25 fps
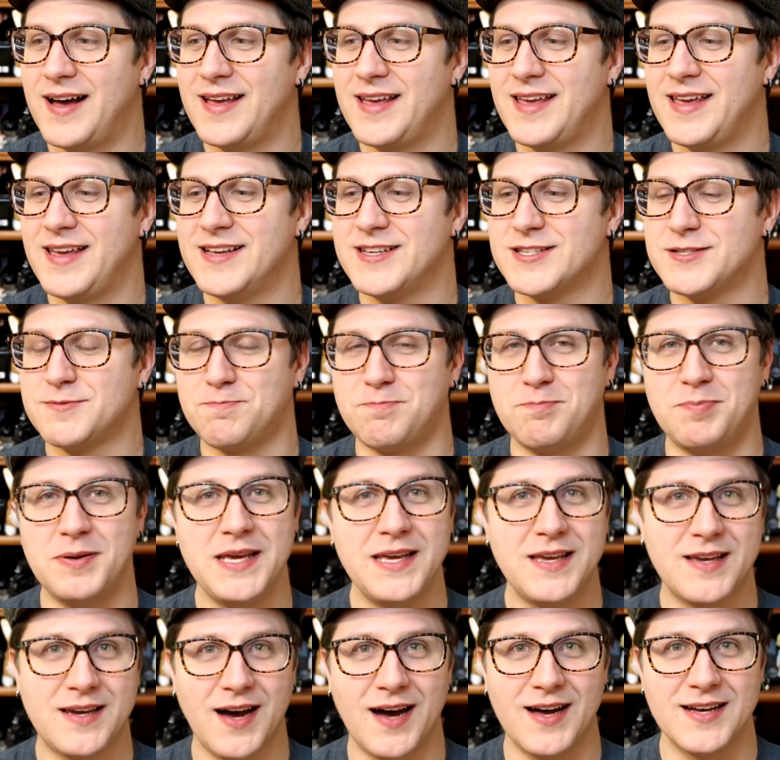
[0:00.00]
is
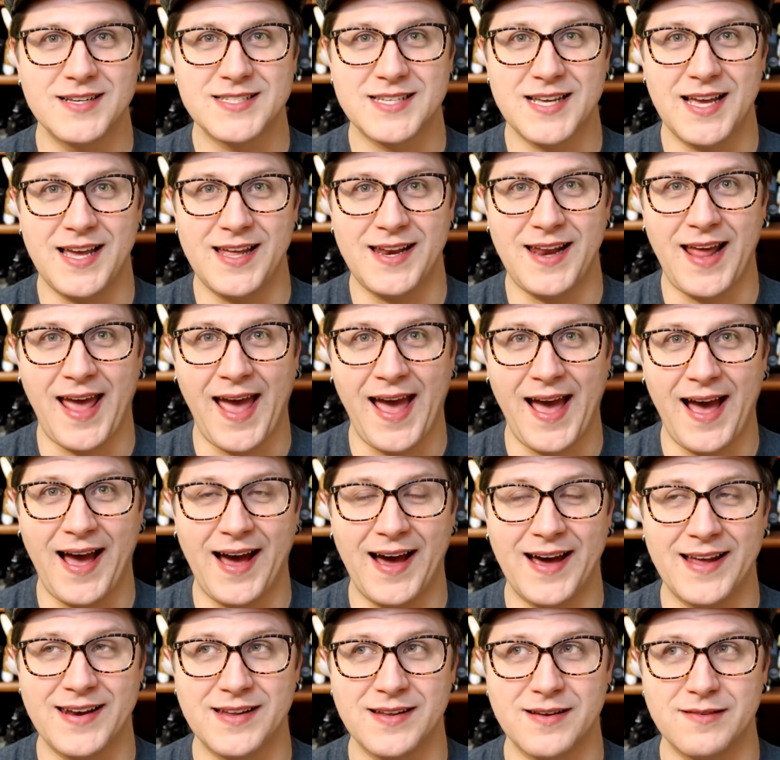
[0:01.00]
because it
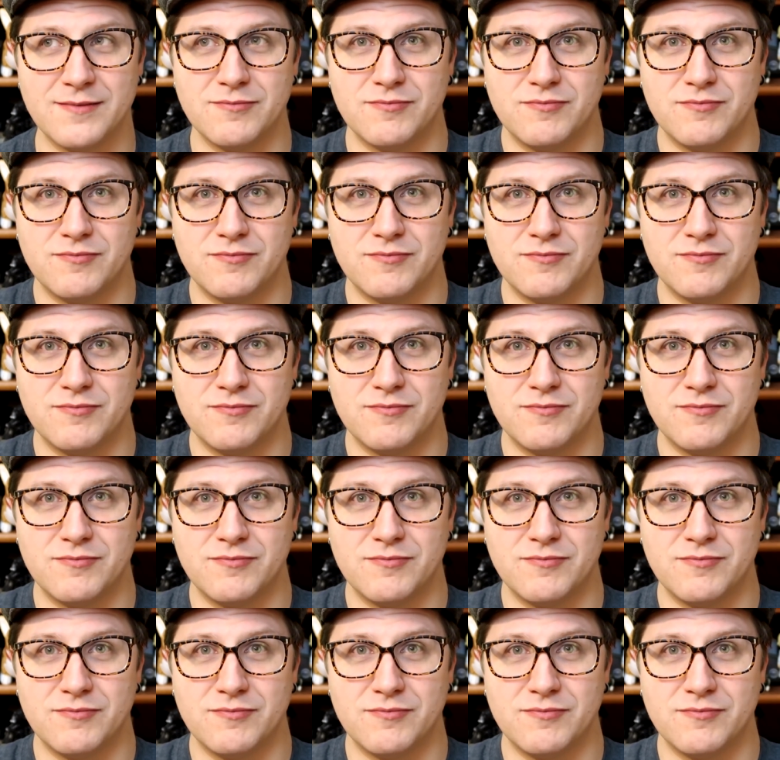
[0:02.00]
had